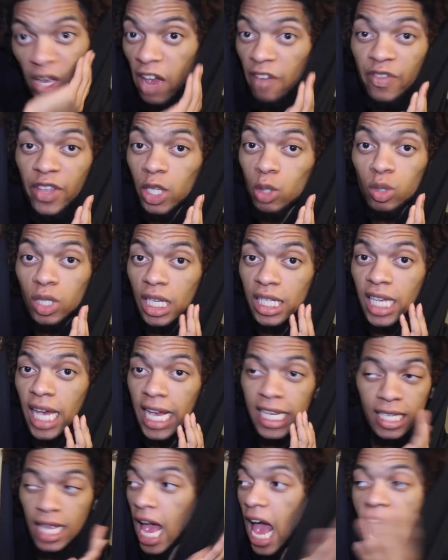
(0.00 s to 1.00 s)
If this was a
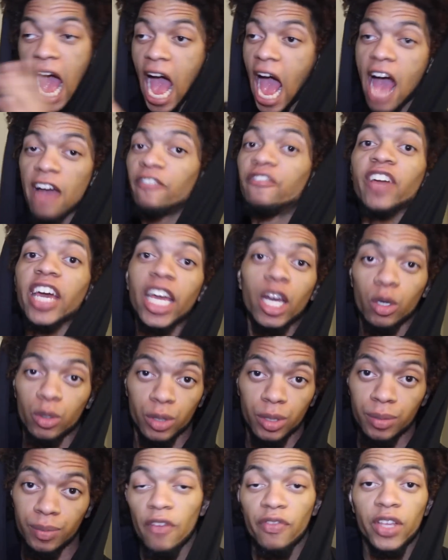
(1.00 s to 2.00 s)
test, I
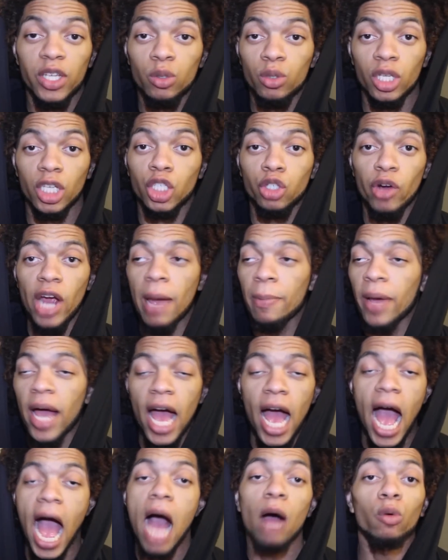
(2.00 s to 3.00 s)
failed. If this was a
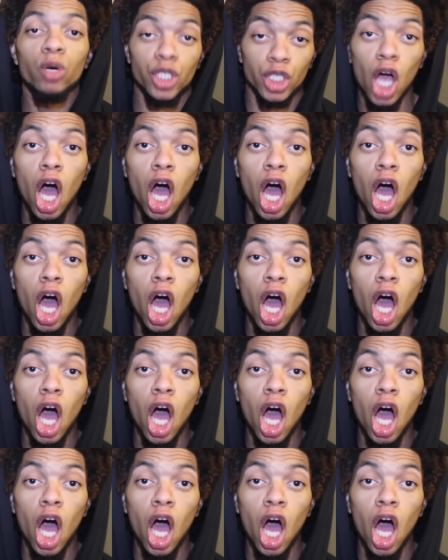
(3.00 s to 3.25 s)
trap, I was